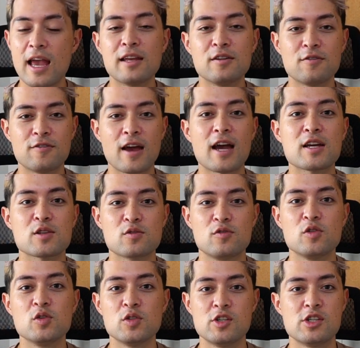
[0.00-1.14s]
and fast
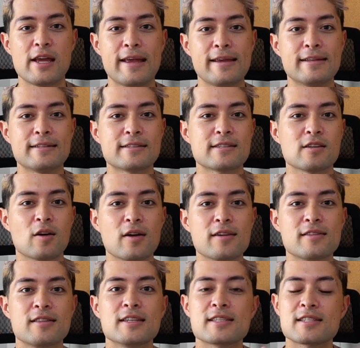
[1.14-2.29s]
food chains.
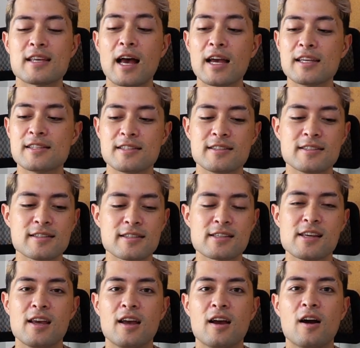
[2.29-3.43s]
Alright, the sizes
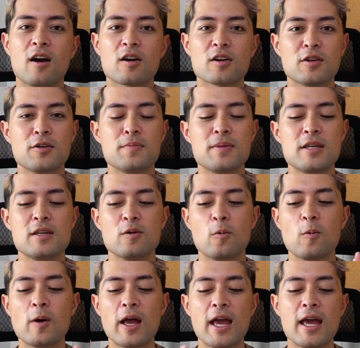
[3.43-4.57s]
are gonna be
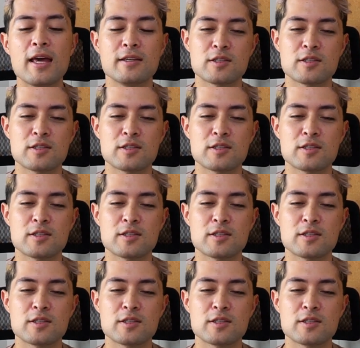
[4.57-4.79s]
way